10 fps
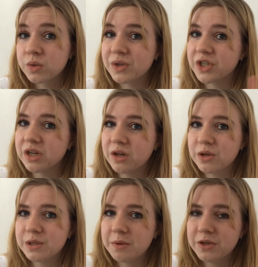which
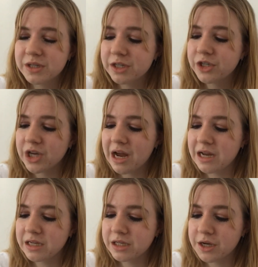includes postage
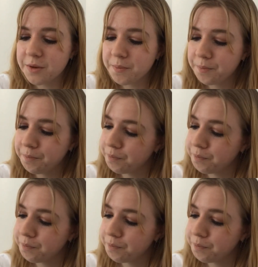and um,